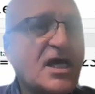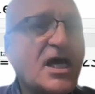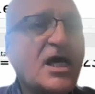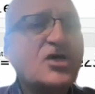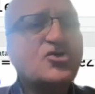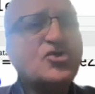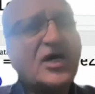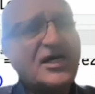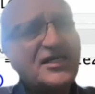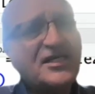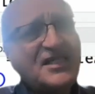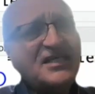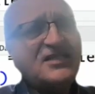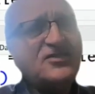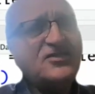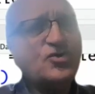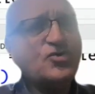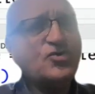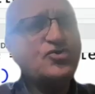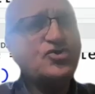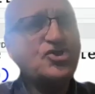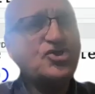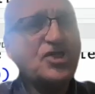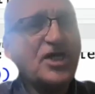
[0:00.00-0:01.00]
So I need
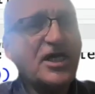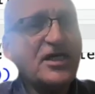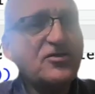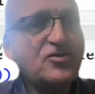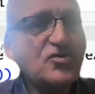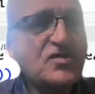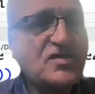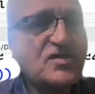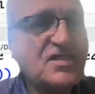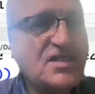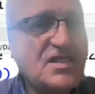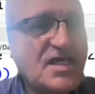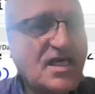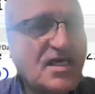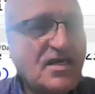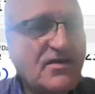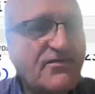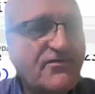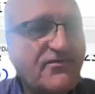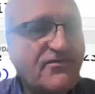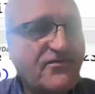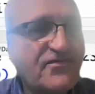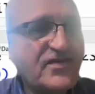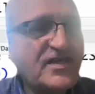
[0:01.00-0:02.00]
to check to see
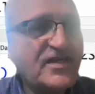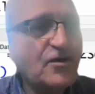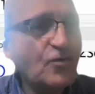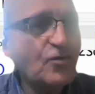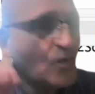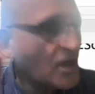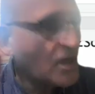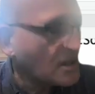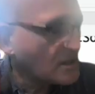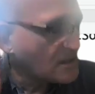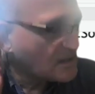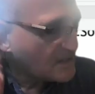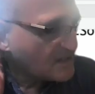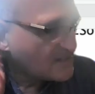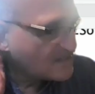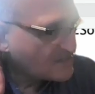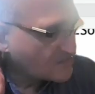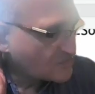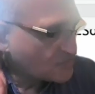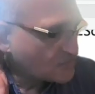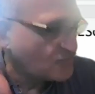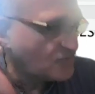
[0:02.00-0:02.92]
if V1 is